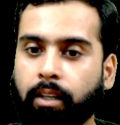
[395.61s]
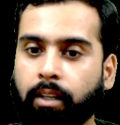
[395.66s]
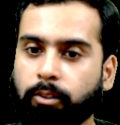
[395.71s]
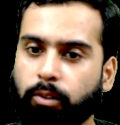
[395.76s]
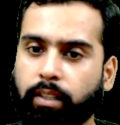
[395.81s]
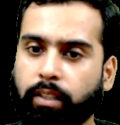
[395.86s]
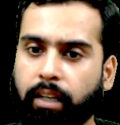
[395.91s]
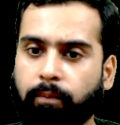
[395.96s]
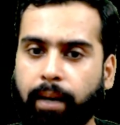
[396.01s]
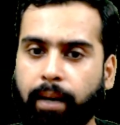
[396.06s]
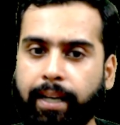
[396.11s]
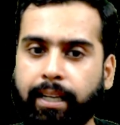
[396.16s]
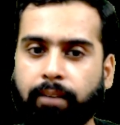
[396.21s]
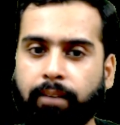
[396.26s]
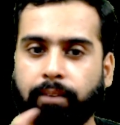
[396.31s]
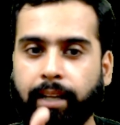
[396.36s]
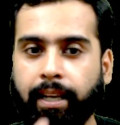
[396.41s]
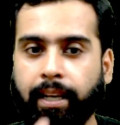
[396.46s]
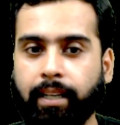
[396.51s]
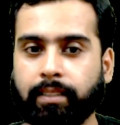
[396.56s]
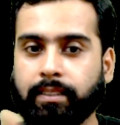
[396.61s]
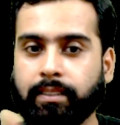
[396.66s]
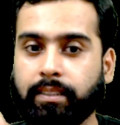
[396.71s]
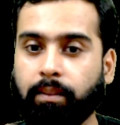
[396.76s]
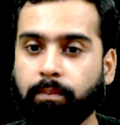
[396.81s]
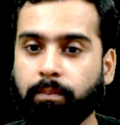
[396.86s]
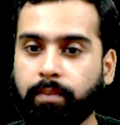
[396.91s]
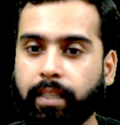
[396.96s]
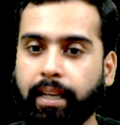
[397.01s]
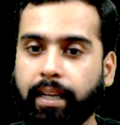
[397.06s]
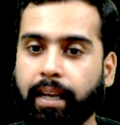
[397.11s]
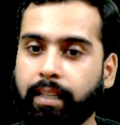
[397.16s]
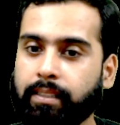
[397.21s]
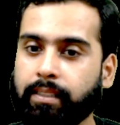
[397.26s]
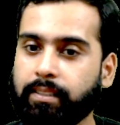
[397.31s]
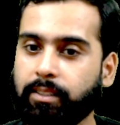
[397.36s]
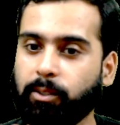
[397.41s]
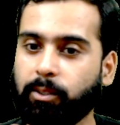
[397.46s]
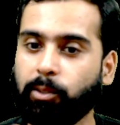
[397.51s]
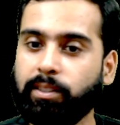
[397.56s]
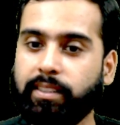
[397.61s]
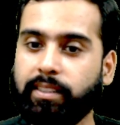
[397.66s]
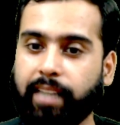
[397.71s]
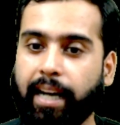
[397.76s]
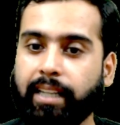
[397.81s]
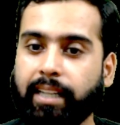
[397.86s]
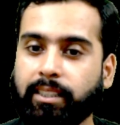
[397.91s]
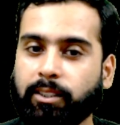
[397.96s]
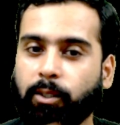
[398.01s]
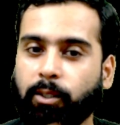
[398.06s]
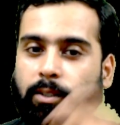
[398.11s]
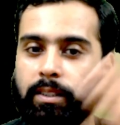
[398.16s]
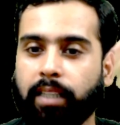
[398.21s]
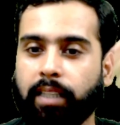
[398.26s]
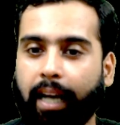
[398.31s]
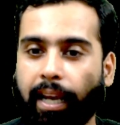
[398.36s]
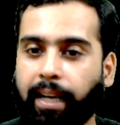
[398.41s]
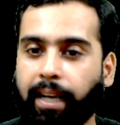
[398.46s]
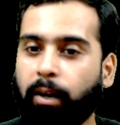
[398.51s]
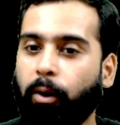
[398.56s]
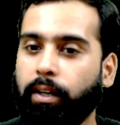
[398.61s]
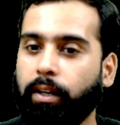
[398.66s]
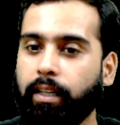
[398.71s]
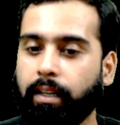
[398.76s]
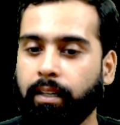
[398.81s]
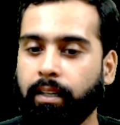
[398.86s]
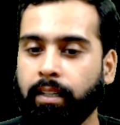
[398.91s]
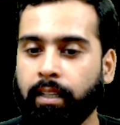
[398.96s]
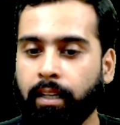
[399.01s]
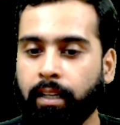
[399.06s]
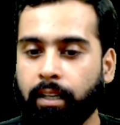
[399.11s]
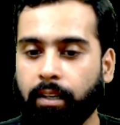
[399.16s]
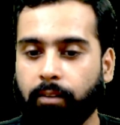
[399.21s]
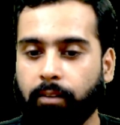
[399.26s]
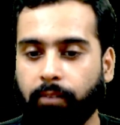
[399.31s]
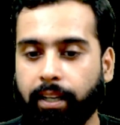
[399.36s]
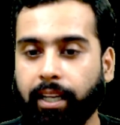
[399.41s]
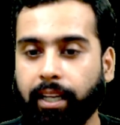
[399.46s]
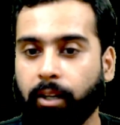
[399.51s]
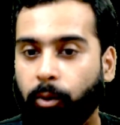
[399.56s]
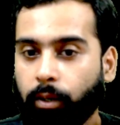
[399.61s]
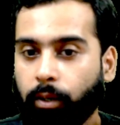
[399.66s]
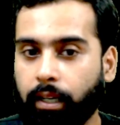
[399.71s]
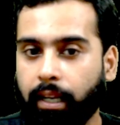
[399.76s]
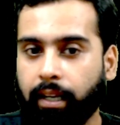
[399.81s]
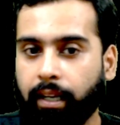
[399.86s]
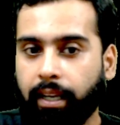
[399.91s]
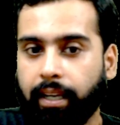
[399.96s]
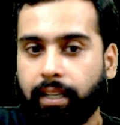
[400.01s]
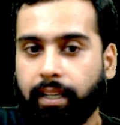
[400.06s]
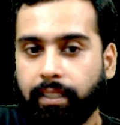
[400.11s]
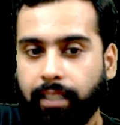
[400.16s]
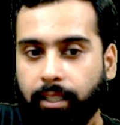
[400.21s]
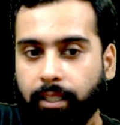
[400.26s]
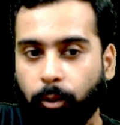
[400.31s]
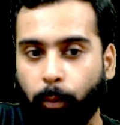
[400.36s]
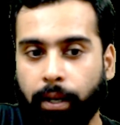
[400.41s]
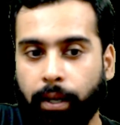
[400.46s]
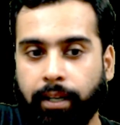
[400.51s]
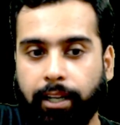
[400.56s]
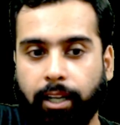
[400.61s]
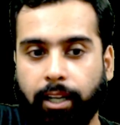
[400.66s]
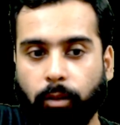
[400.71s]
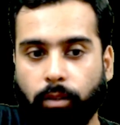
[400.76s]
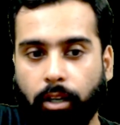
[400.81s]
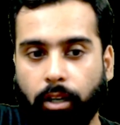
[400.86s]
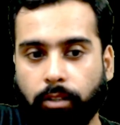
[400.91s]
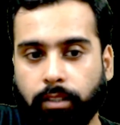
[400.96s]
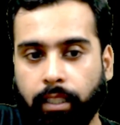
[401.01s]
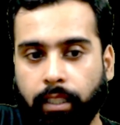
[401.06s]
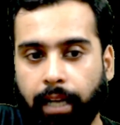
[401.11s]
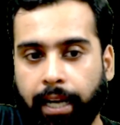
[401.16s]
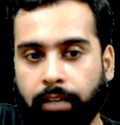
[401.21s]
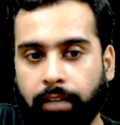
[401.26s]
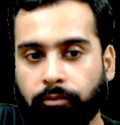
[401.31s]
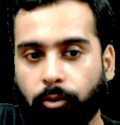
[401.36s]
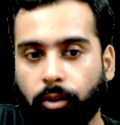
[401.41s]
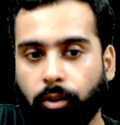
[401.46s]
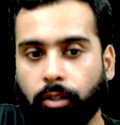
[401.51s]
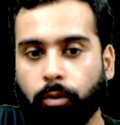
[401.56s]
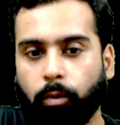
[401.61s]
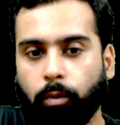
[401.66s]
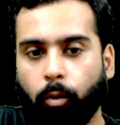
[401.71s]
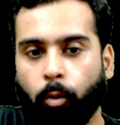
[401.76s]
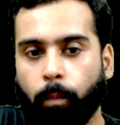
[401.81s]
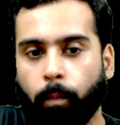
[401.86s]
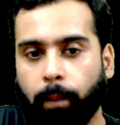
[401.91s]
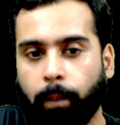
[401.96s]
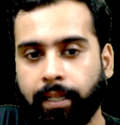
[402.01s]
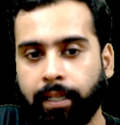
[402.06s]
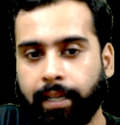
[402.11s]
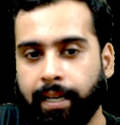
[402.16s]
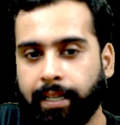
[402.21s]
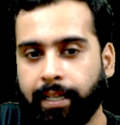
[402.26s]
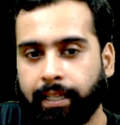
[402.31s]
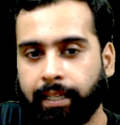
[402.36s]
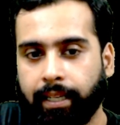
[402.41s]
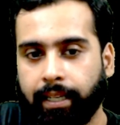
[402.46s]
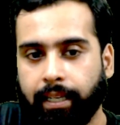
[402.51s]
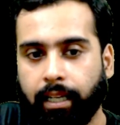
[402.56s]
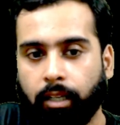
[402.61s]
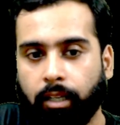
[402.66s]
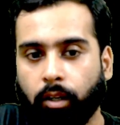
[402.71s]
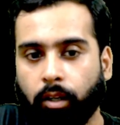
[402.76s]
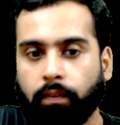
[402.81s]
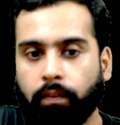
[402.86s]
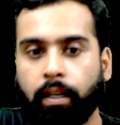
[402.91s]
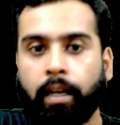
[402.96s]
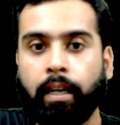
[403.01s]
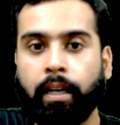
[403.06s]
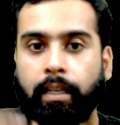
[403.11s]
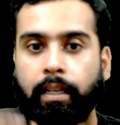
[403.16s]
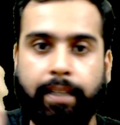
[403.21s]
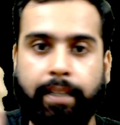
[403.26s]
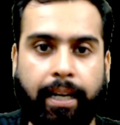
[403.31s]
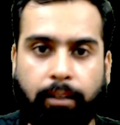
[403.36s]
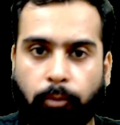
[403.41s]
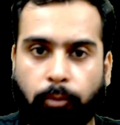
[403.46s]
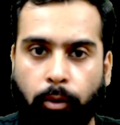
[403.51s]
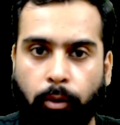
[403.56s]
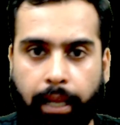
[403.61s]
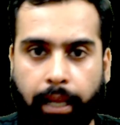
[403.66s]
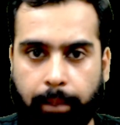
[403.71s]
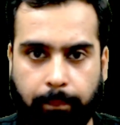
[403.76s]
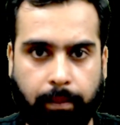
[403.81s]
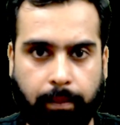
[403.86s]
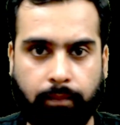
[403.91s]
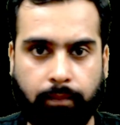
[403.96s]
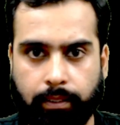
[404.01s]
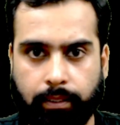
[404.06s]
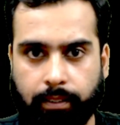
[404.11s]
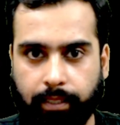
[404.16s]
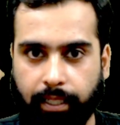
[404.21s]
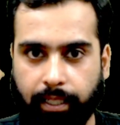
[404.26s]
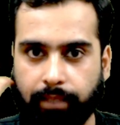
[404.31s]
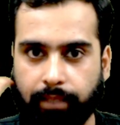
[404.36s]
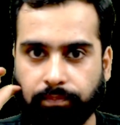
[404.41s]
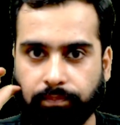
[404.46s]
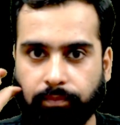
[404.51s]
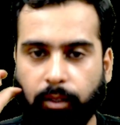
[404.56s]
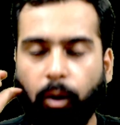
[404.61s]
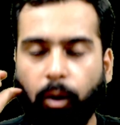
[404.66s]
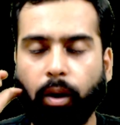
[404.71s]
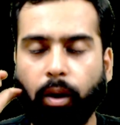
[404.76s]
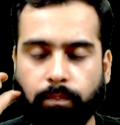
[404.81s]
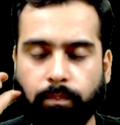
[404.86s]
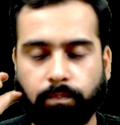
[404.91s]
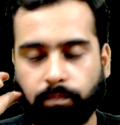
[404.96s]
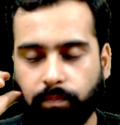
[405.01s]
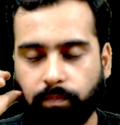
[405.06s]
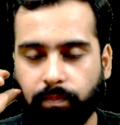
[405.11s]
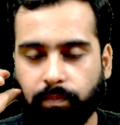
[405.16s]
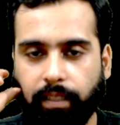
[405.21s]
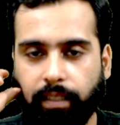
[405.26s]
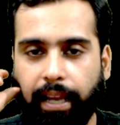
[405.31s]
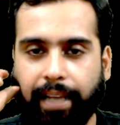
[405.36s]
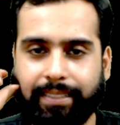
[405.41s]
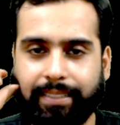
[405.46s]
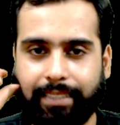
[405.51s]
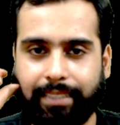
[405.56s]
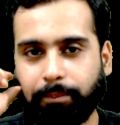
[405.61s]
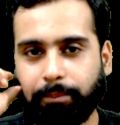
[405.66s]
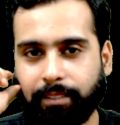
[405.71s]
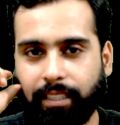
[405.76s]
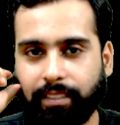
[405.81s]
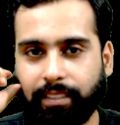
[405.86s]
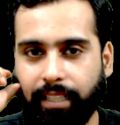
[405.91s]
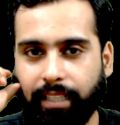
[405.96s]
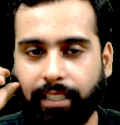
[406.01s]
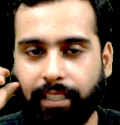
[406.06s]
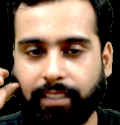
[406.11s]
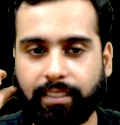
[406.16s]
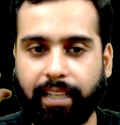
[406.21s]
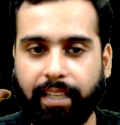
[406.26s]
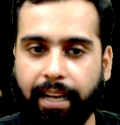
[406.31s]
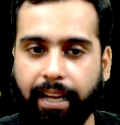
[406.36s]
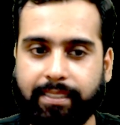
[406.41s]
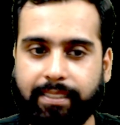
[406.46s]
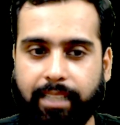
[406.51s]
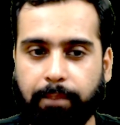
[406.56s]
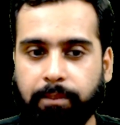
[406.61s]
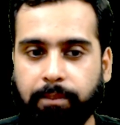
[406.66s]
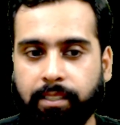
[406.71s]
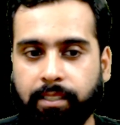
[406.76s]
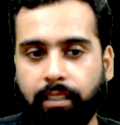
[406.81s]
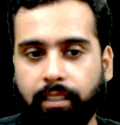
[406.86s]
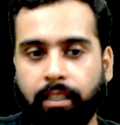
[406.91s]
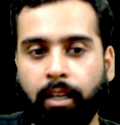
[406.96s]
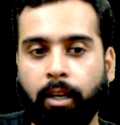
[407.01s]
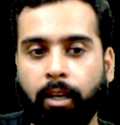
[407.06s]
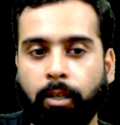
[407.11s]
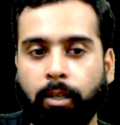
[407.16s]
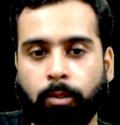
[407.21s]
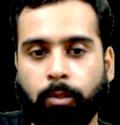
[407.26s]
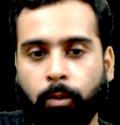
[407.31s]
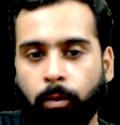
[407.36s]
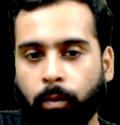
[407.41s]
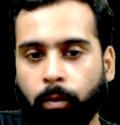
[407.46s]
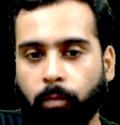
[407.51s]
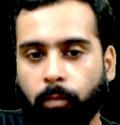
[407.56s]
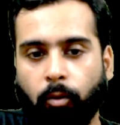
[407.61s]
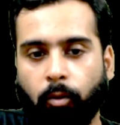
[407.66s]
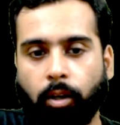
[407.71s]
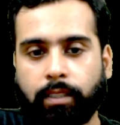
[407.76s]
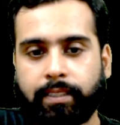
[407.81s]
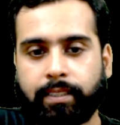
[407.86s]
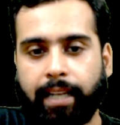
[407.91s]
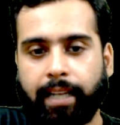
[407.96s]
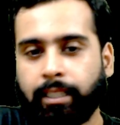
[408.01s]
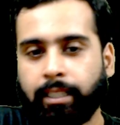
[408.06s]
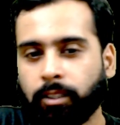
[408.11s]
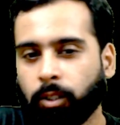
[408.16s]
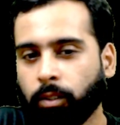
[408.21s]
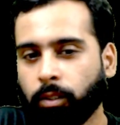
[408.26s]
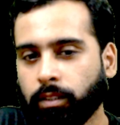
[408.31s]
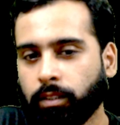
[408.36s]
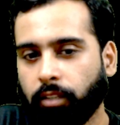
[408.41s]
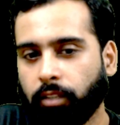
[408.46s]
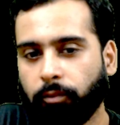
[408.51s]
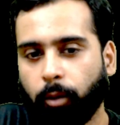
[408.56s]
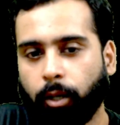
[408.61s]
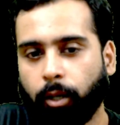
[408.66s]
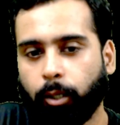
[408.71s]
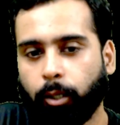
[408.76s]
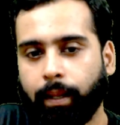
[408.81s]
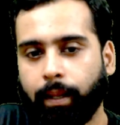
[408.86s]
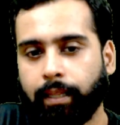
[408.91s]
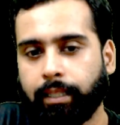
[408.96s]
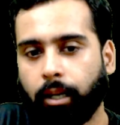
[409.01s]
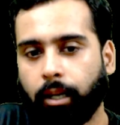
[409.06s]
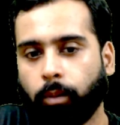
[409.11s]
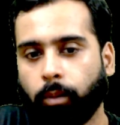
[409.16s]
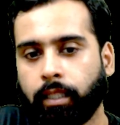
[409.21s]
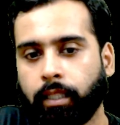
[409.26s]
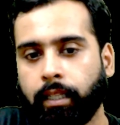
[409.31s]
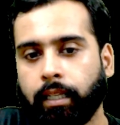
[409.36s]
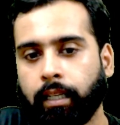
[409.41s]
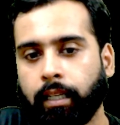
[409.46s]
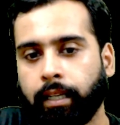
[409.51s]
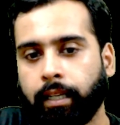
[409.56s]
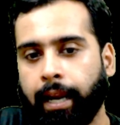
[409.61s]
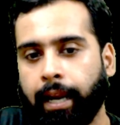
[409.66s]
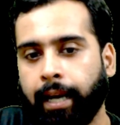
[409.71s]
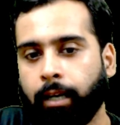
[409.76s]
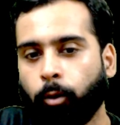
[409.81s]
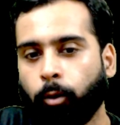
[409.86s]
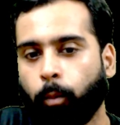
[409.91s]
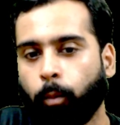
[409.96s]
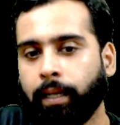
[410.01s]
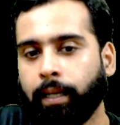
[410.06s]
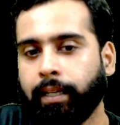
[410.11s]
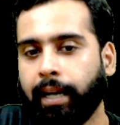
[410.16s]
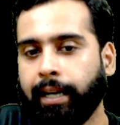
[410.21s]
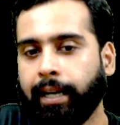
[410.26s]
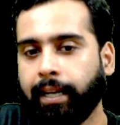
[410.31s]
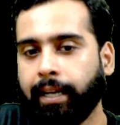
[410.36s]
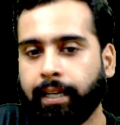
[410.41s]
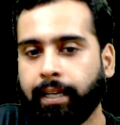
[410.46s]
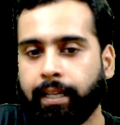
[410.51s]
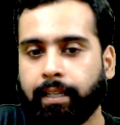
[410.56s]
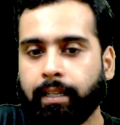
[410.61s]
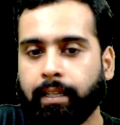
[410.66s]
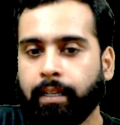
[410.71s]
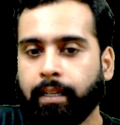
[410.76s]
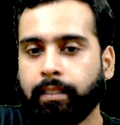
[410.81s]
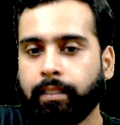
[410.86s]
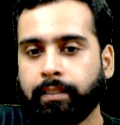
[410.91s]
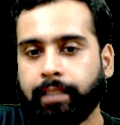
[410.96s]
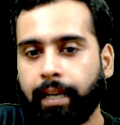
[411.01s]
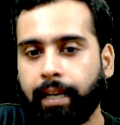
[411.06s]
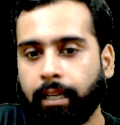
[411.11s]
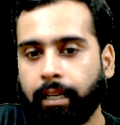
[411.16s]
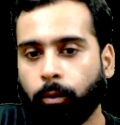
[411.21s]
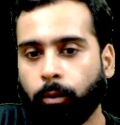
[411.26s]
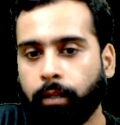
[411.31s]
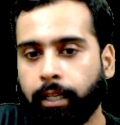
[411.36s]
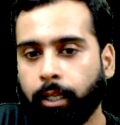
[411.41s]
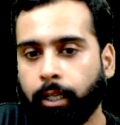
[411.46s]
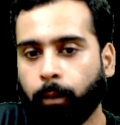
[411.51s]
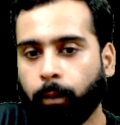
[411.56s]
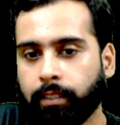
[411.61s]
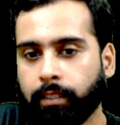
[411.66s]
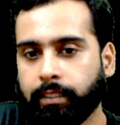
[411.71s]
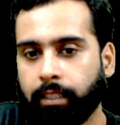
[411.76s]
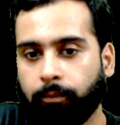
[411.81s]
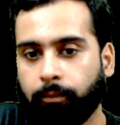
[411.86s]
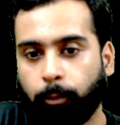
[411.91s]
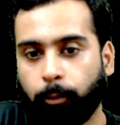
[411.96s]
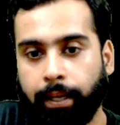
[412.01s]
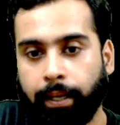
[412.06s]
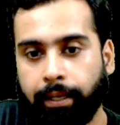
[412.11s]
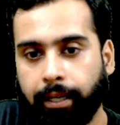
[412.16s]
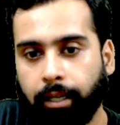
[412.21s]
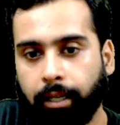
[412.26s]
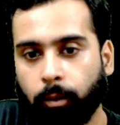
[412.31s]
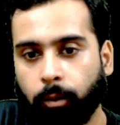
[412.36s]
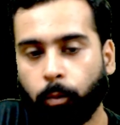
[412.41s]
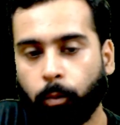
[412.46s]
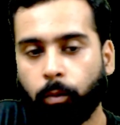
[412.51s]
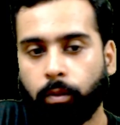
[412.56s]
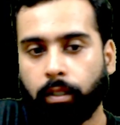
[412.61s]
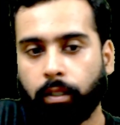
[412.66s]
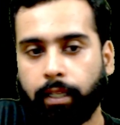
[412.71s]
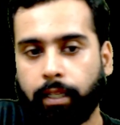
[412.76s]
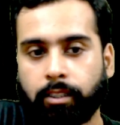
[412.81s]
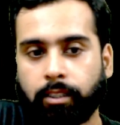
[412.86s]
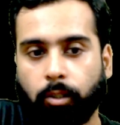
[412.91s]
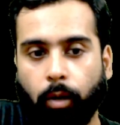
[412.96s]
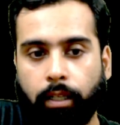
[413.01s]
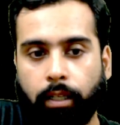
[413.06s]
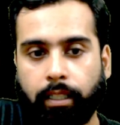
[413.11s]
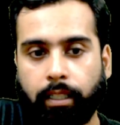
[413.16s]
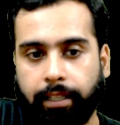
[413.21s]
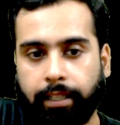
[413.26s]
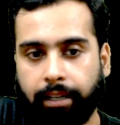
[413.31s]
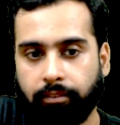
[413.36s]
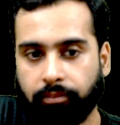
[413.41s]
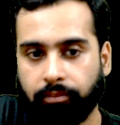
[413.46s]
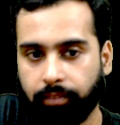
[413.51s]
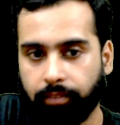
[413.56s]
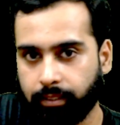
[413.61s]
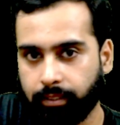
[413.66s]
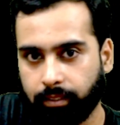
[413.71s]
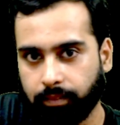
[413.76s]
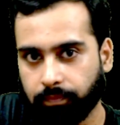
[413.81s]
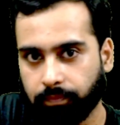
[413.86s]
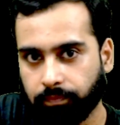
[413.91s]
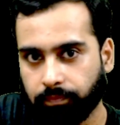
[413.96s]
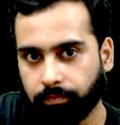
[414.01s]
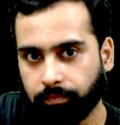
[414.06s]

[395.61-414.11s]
So they might have taken something else. So St. John's guy got a very good luck here that 22,942 open category cutoff. That won't happen once again. Or exception, it's an exception. So for St. John's, if you are 12,000 and open category, then only you are safe. 22 is not a reference.